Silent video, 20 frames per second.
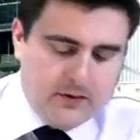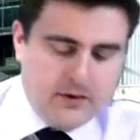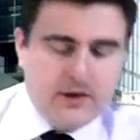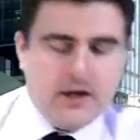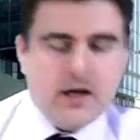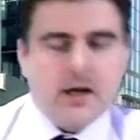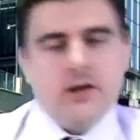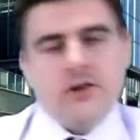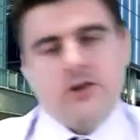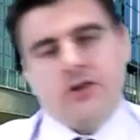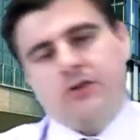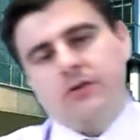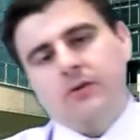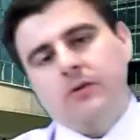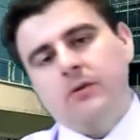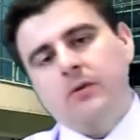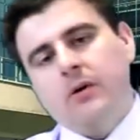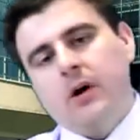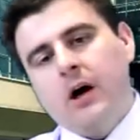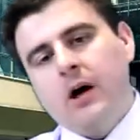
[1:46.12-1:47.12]
the
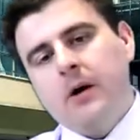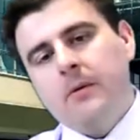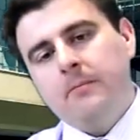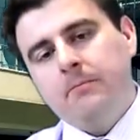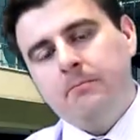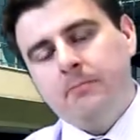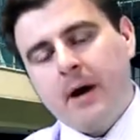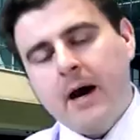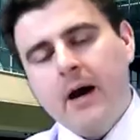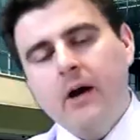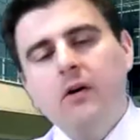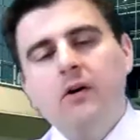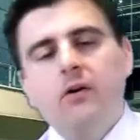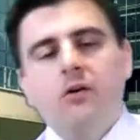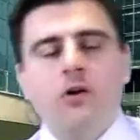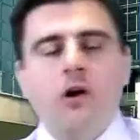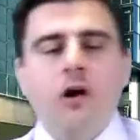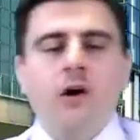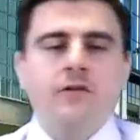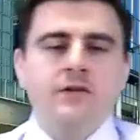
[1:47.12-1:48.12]
actual
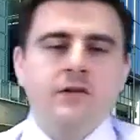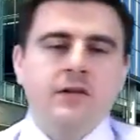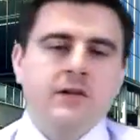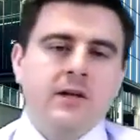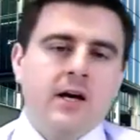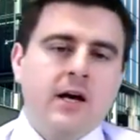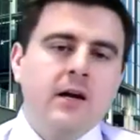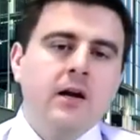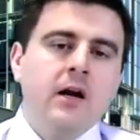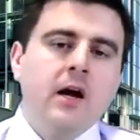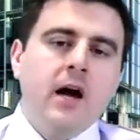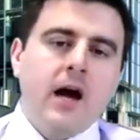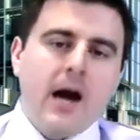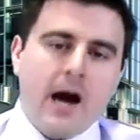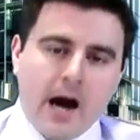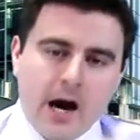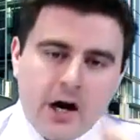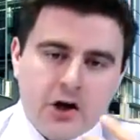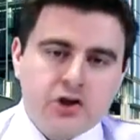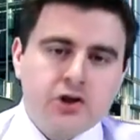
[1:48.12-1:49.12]
paragraph to then,
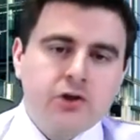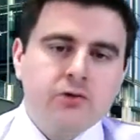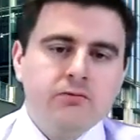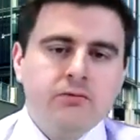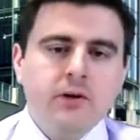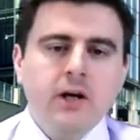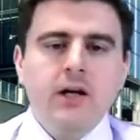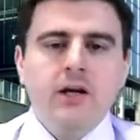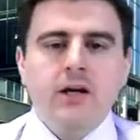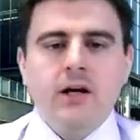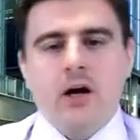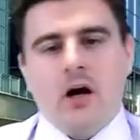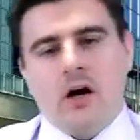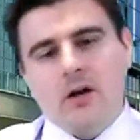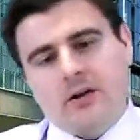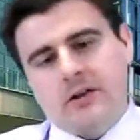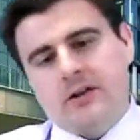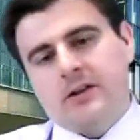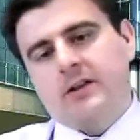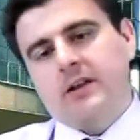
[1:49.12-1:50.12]
as you read it,
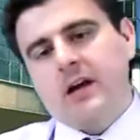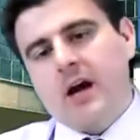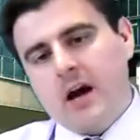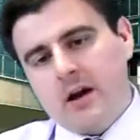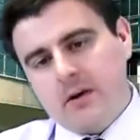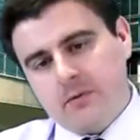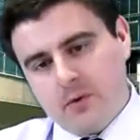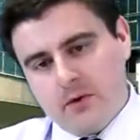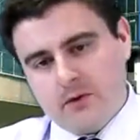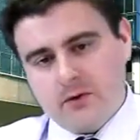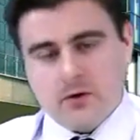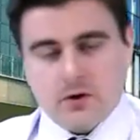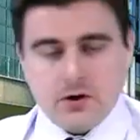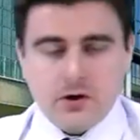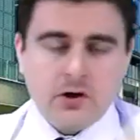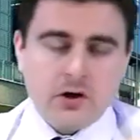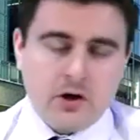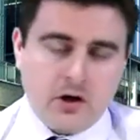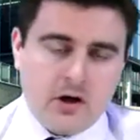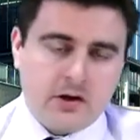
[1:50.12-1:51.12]
understand whether or not
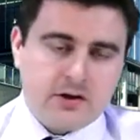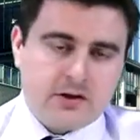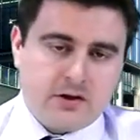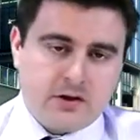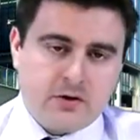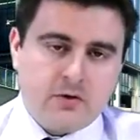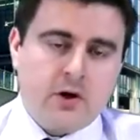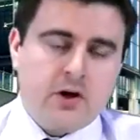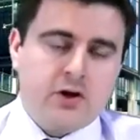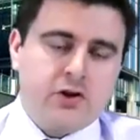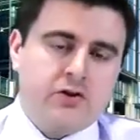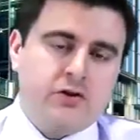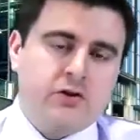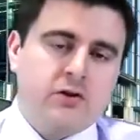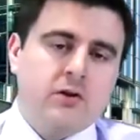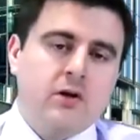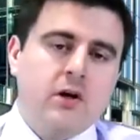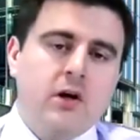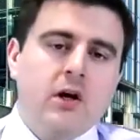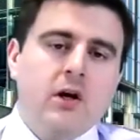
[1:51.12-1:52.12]
you can answer the
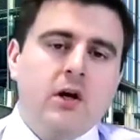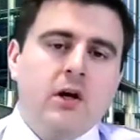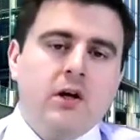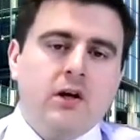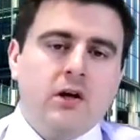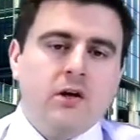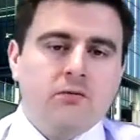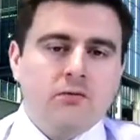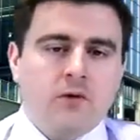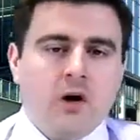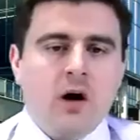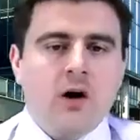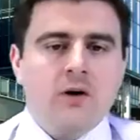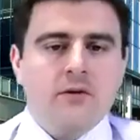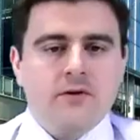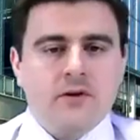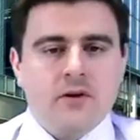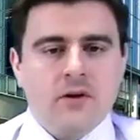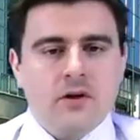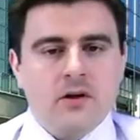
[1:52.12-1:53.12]
question. You know,
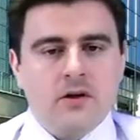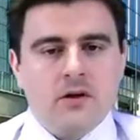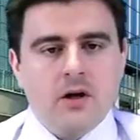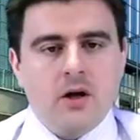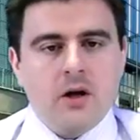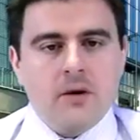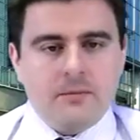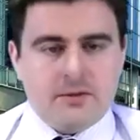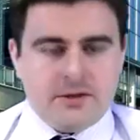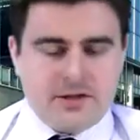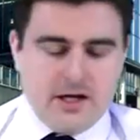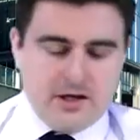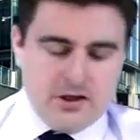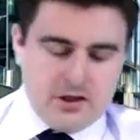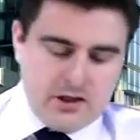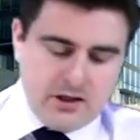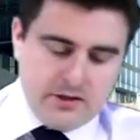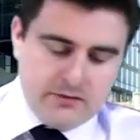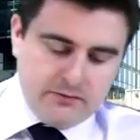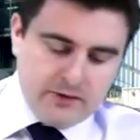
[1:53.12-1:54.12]
rather than
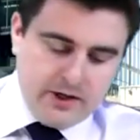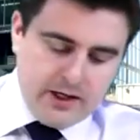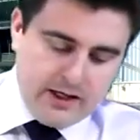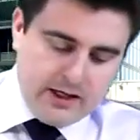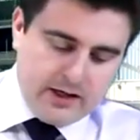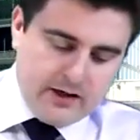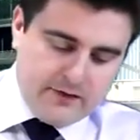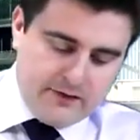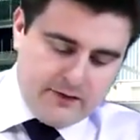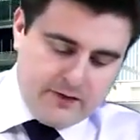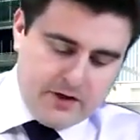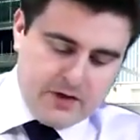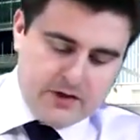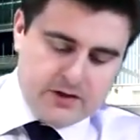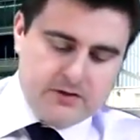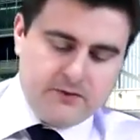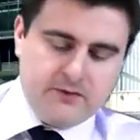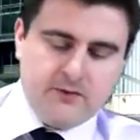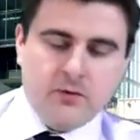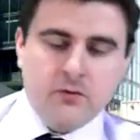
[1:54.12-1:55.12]
potentially reading it
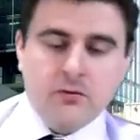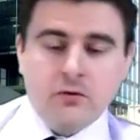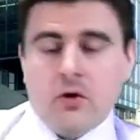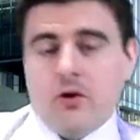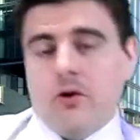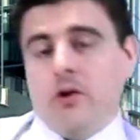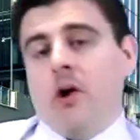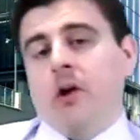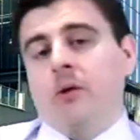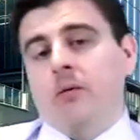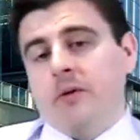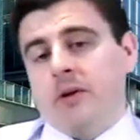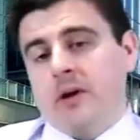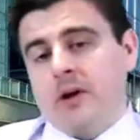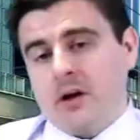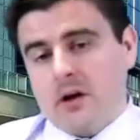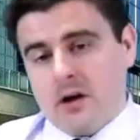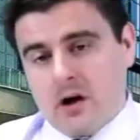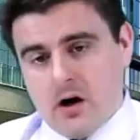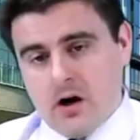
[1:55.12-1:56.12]
first of all, not knowing what they're
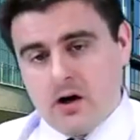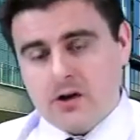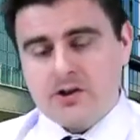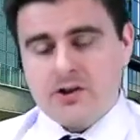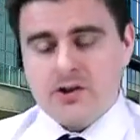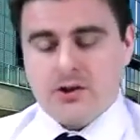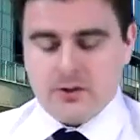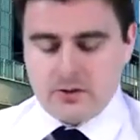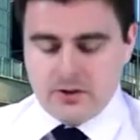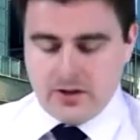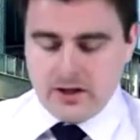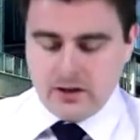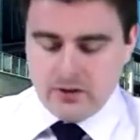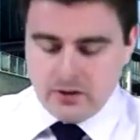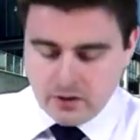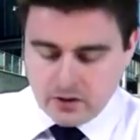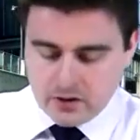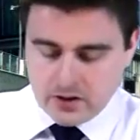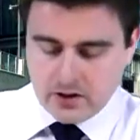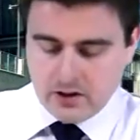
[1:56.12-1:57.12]
going to ask you, and then
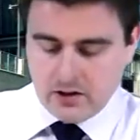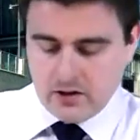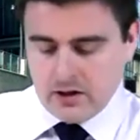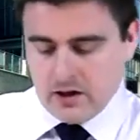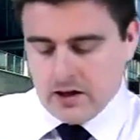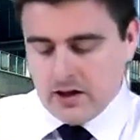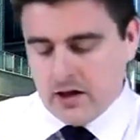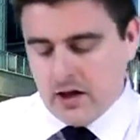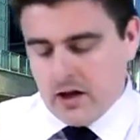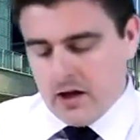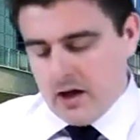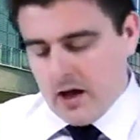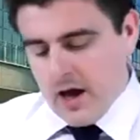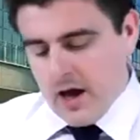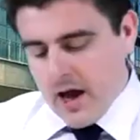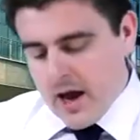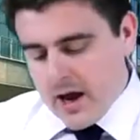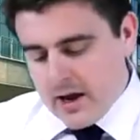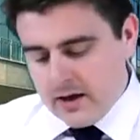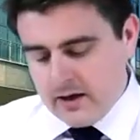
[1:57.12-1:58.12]
look at the
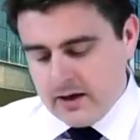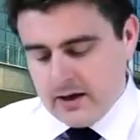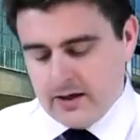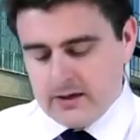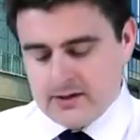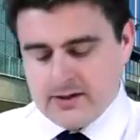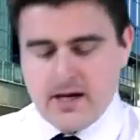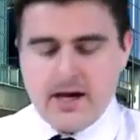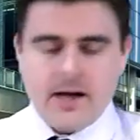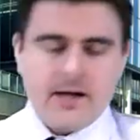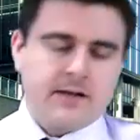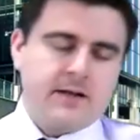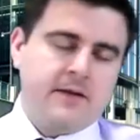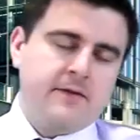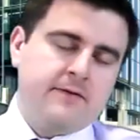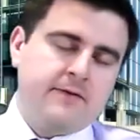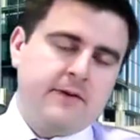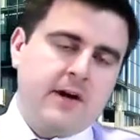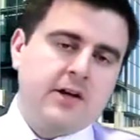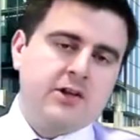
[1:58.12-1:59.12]
ending text
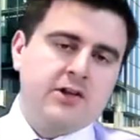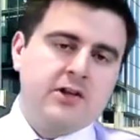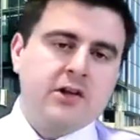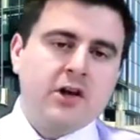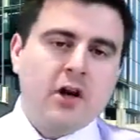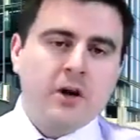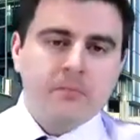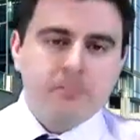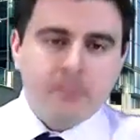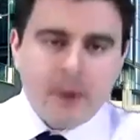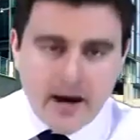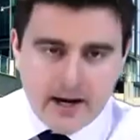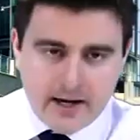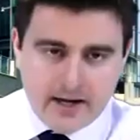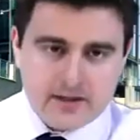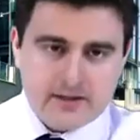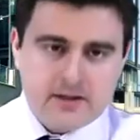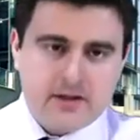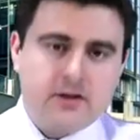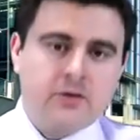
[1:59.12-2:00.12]
and actually go back
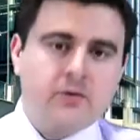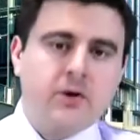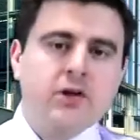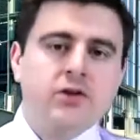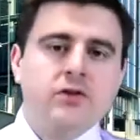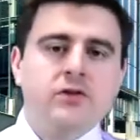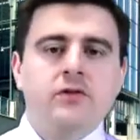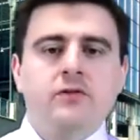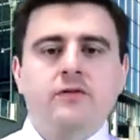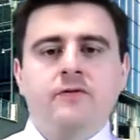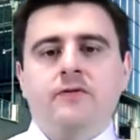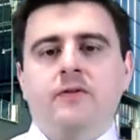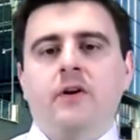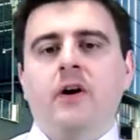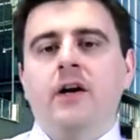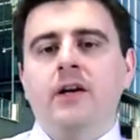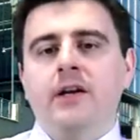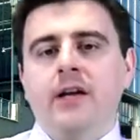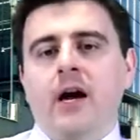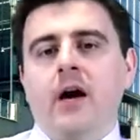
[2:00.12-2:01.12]
into the question to
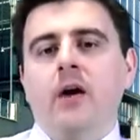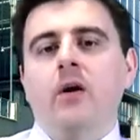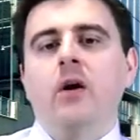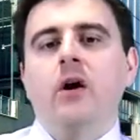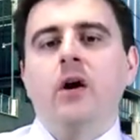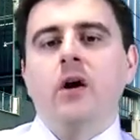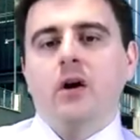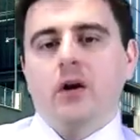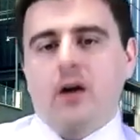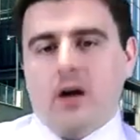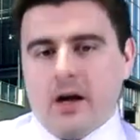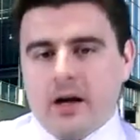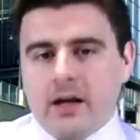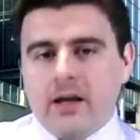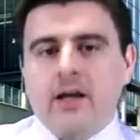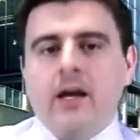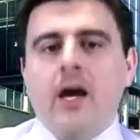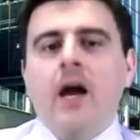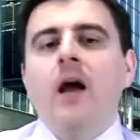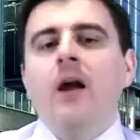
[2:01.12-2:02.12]
find out
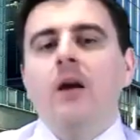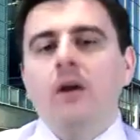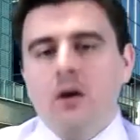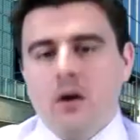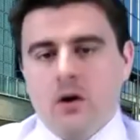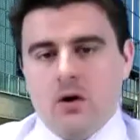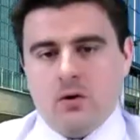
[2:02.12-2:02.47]
again